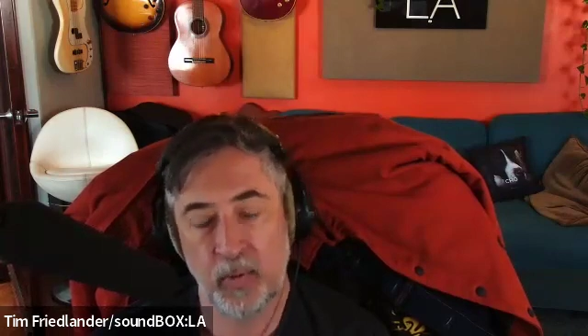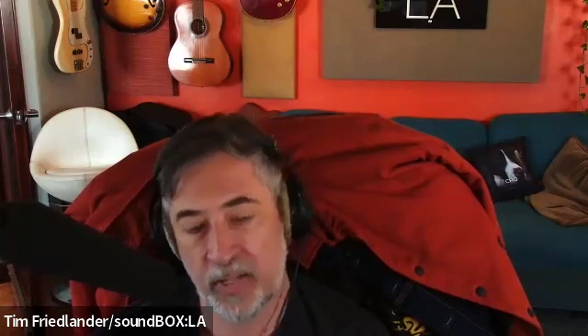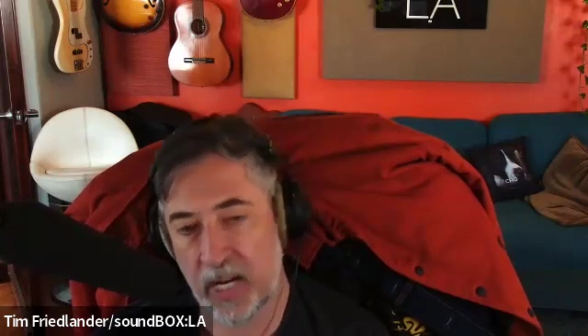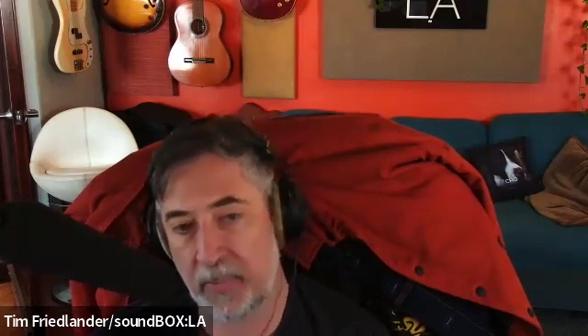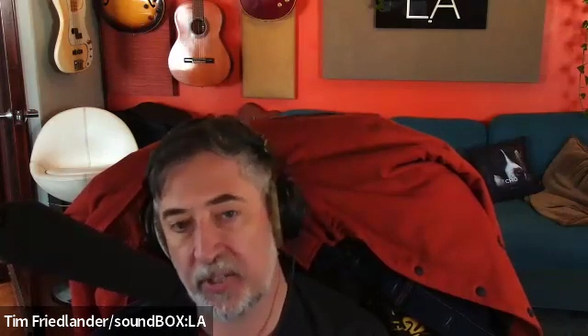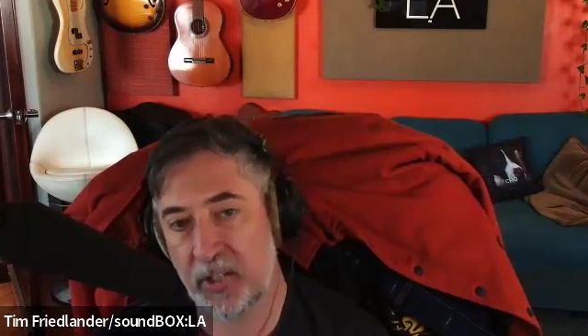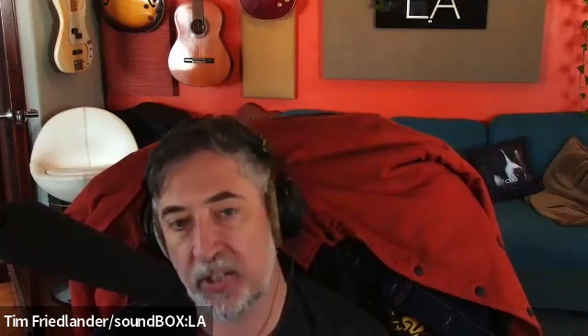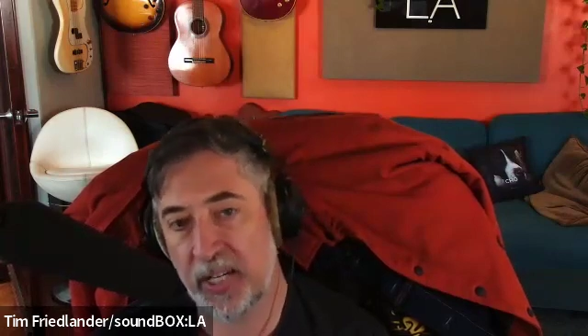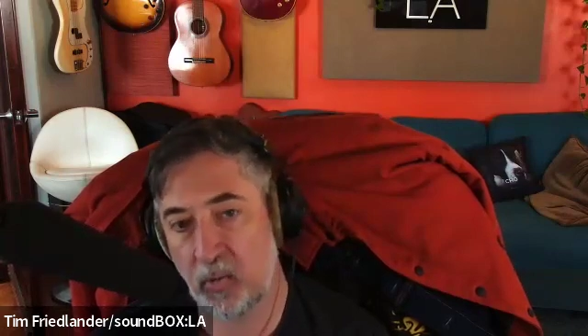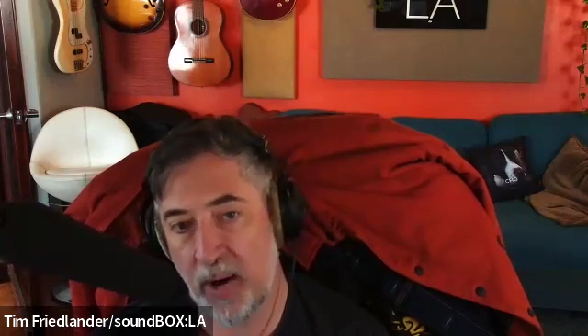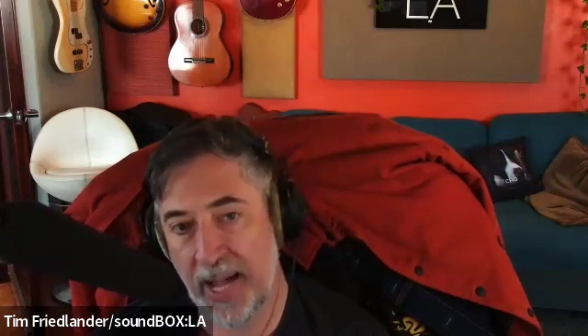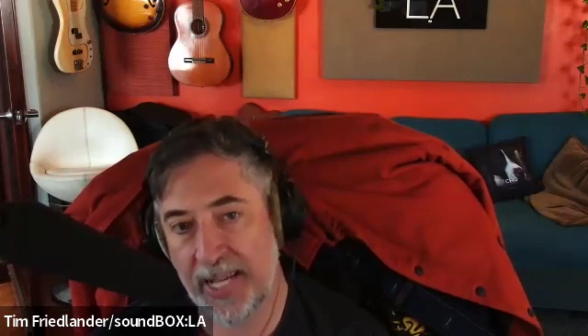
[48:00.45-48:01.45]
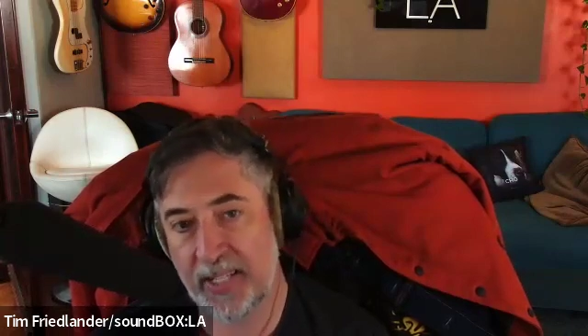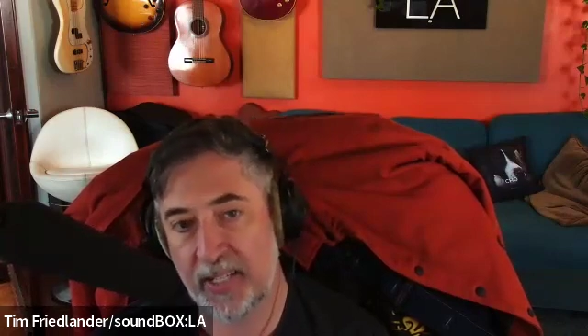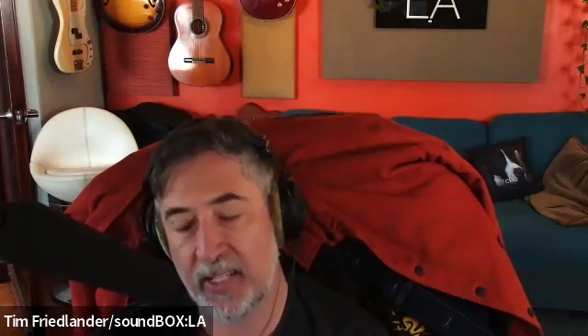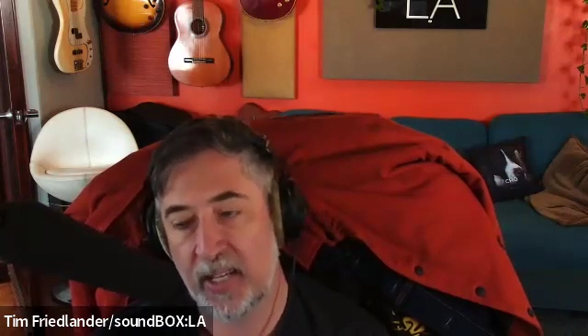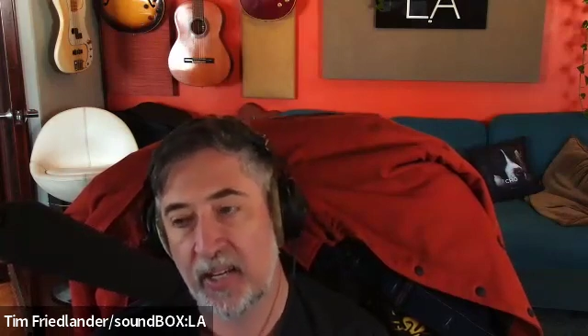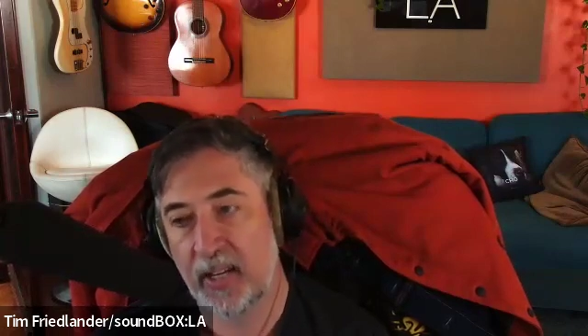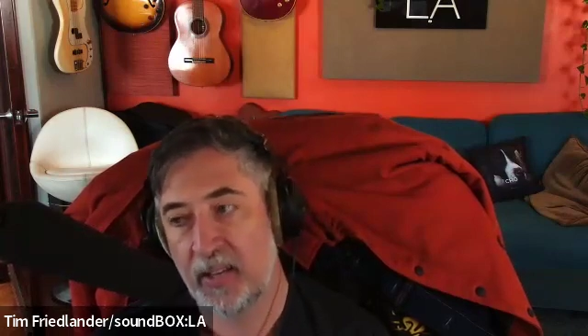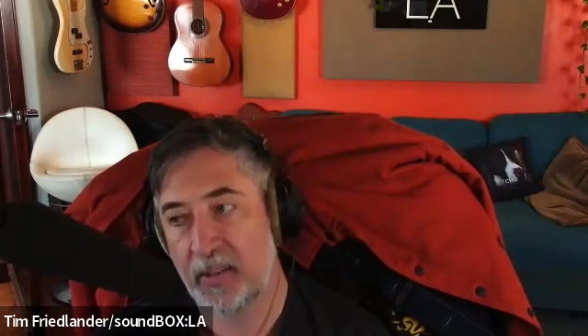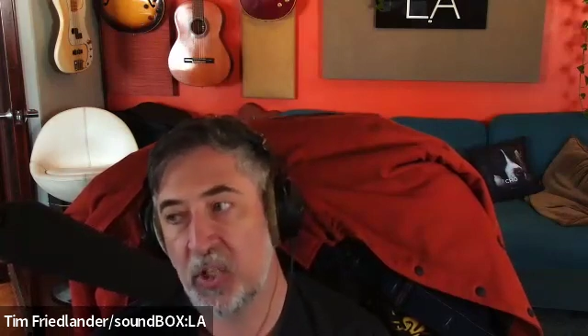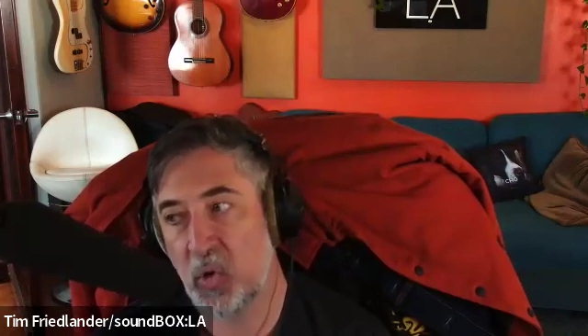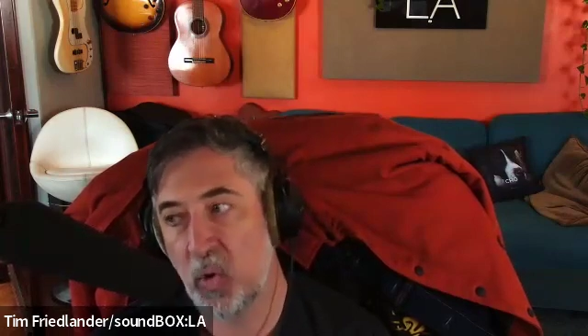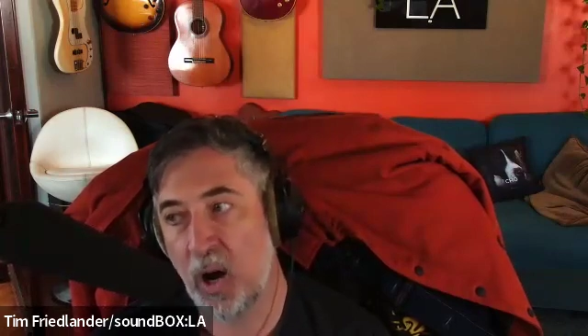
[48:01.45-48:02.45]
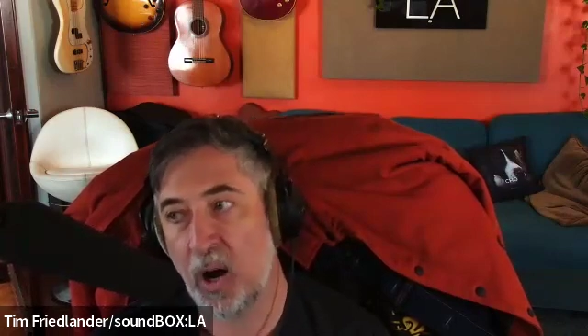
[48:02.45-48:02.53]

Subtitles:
when the opportunity arises, that you